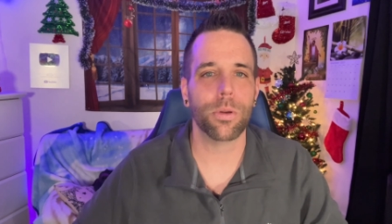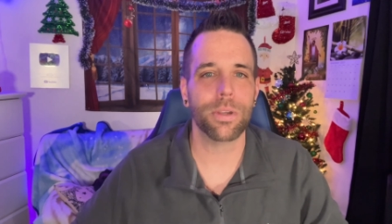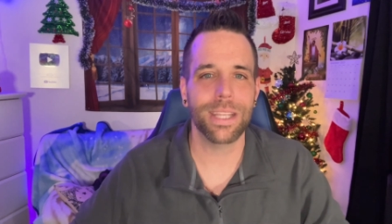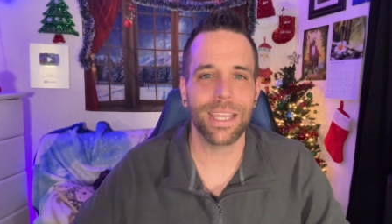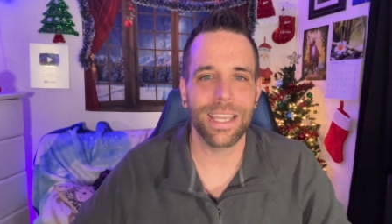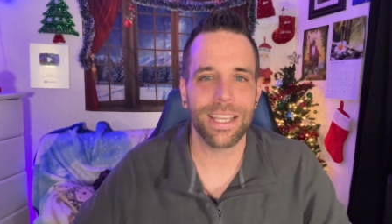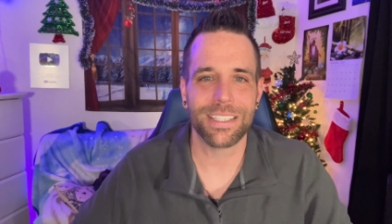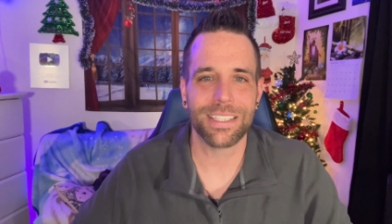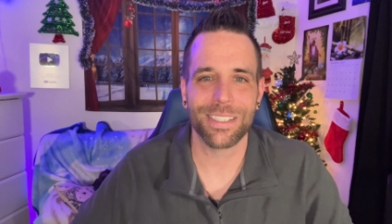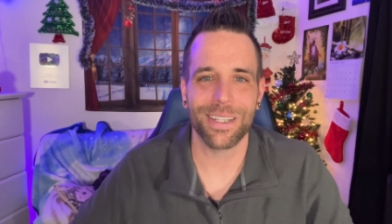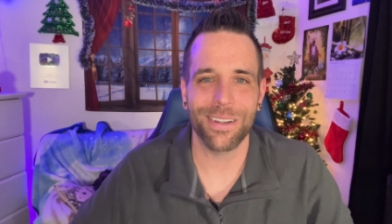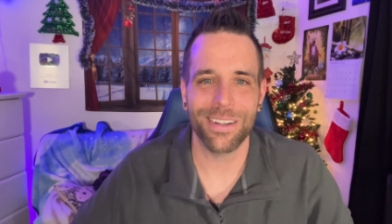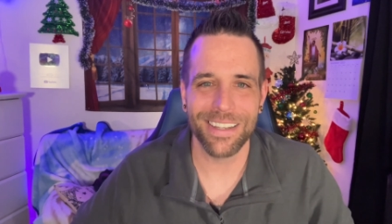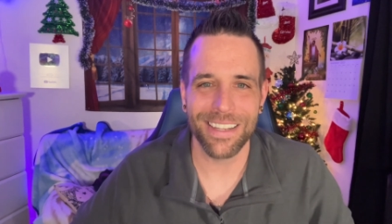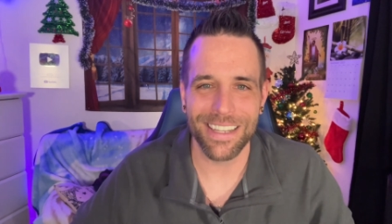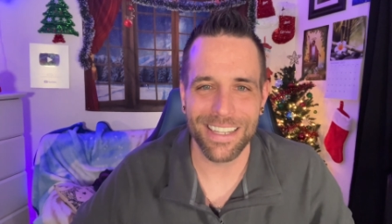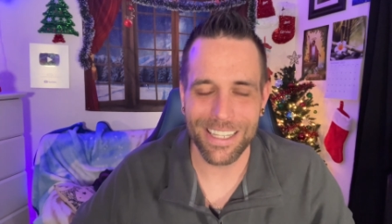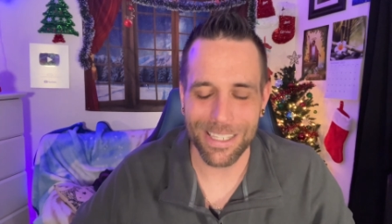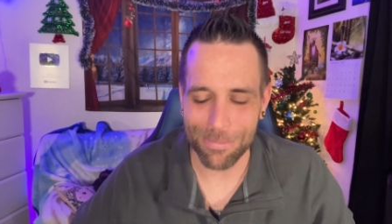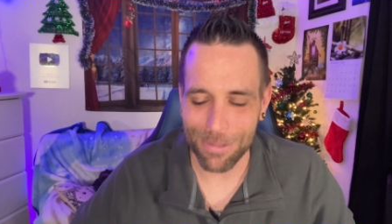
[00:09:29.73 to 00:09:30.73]
decks
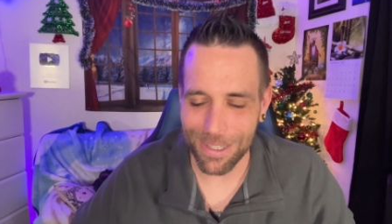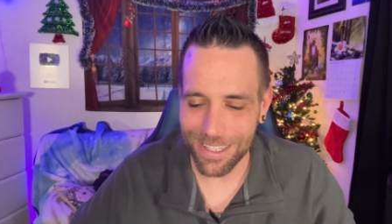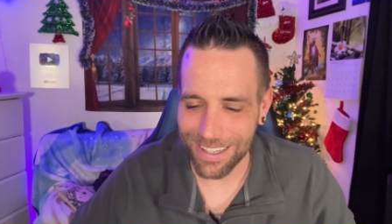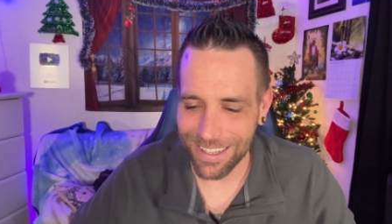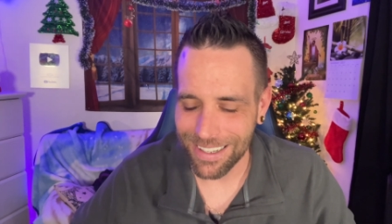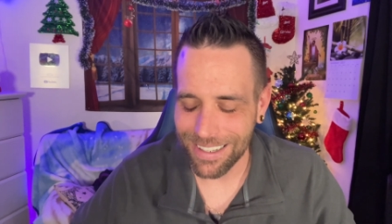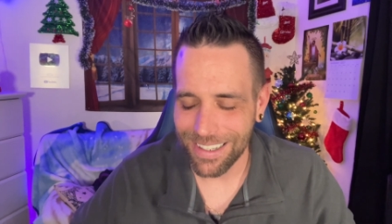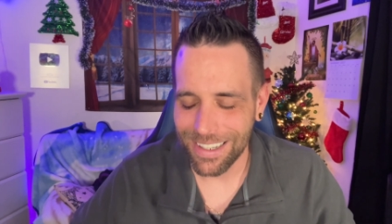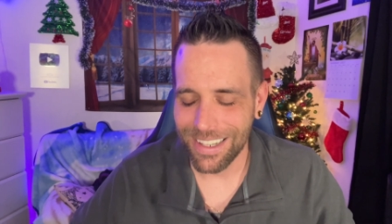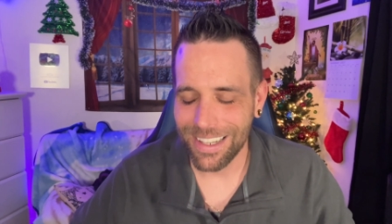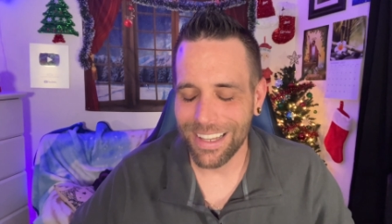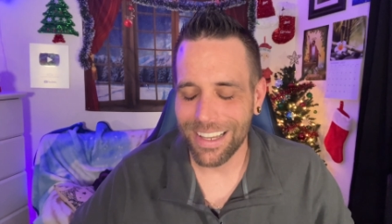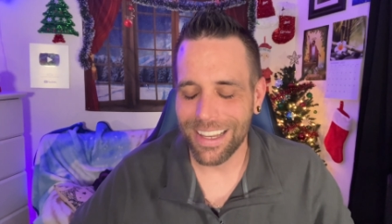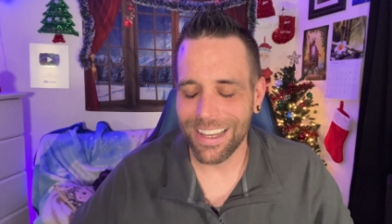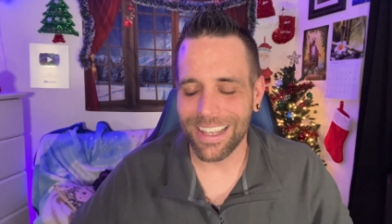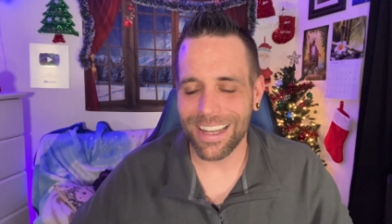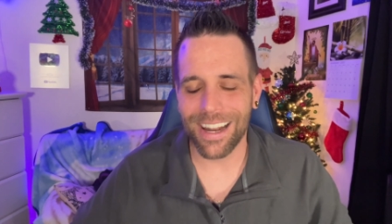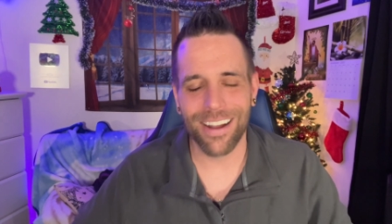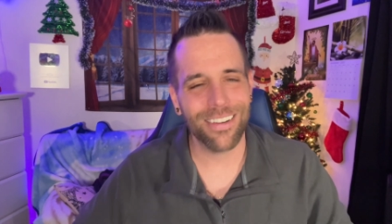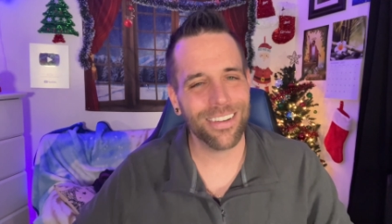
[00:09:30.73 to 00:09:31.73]
on eBay.
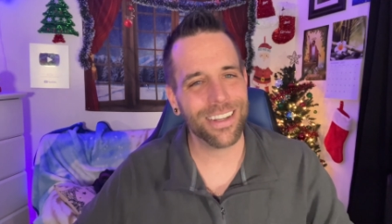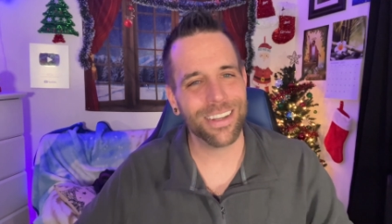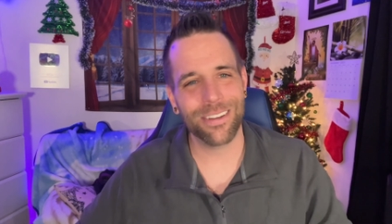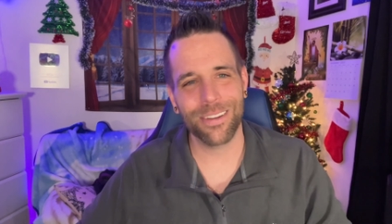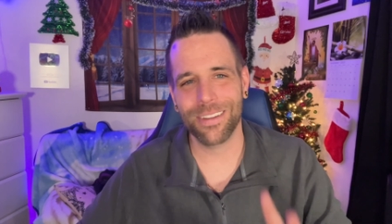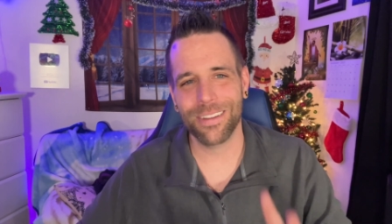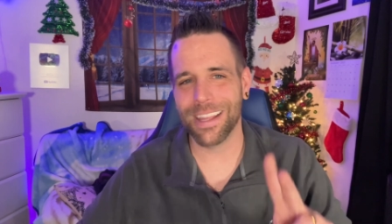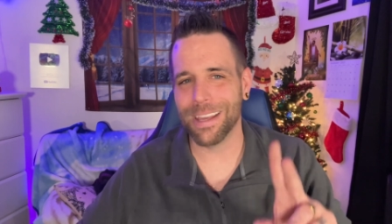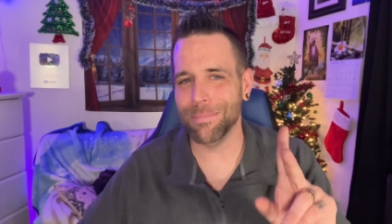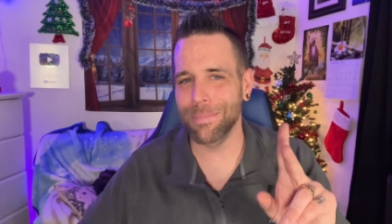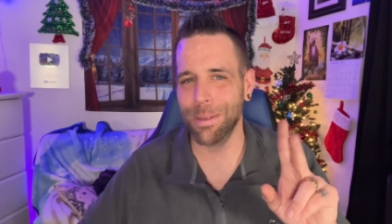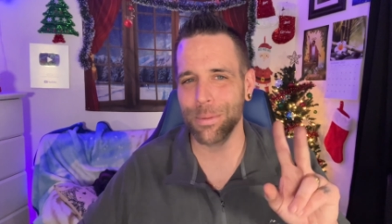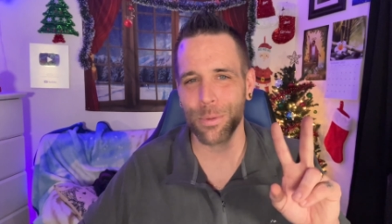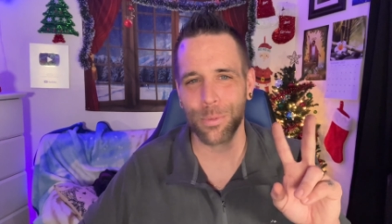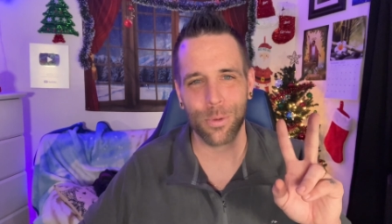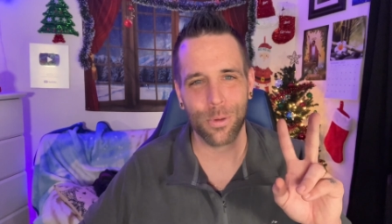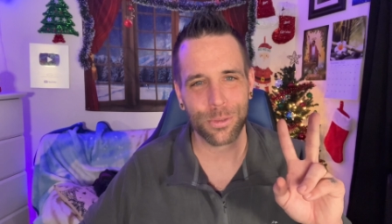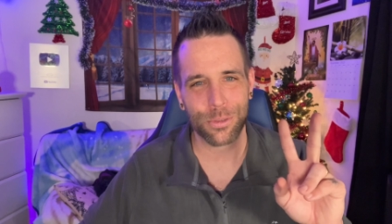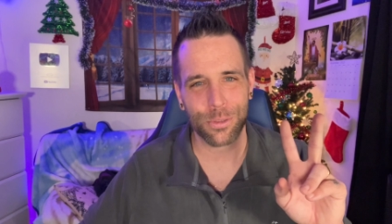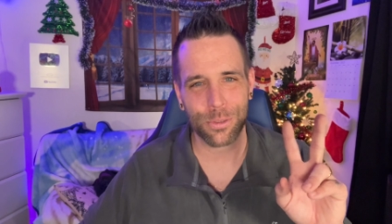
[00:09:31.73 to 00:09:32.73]
And I only do that maybe
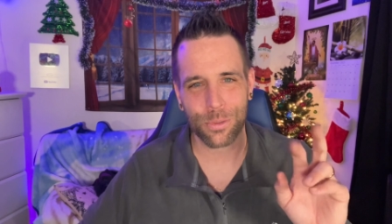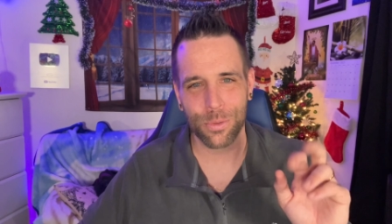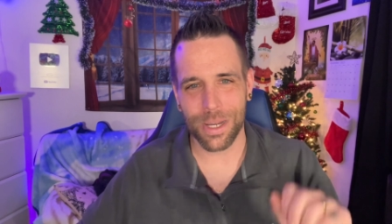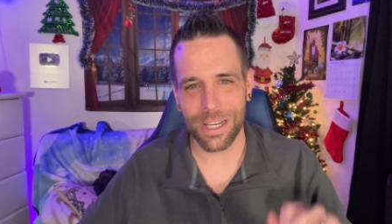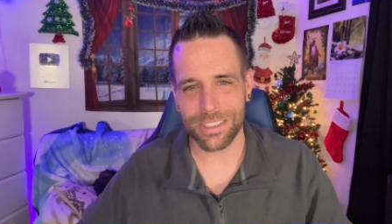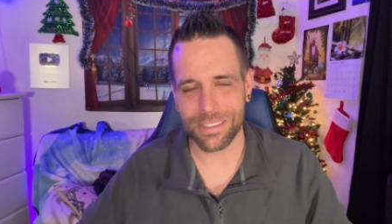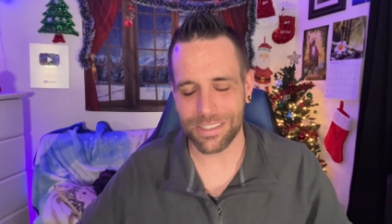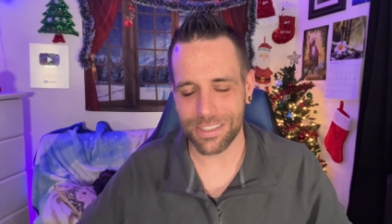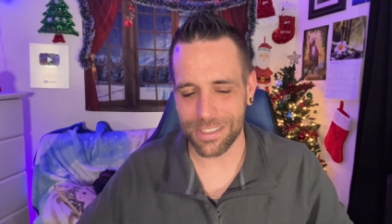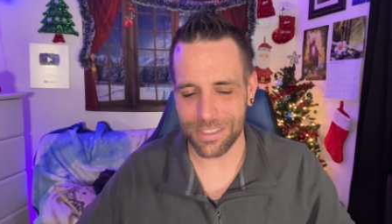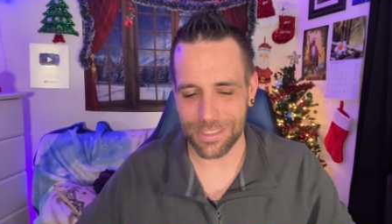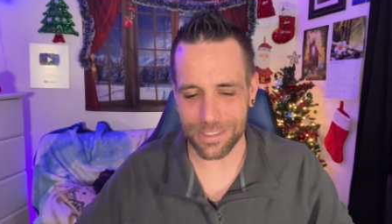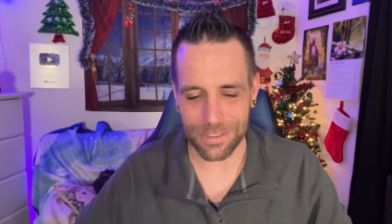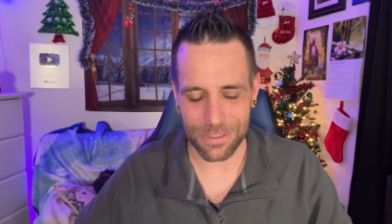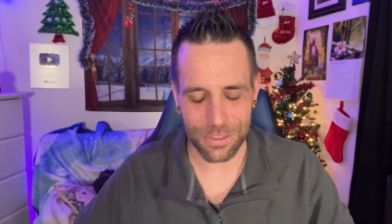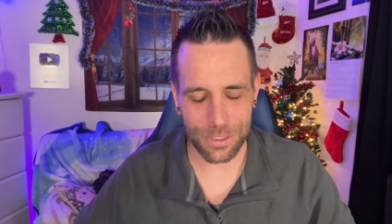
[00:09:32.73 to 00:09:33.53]
once or twice a year.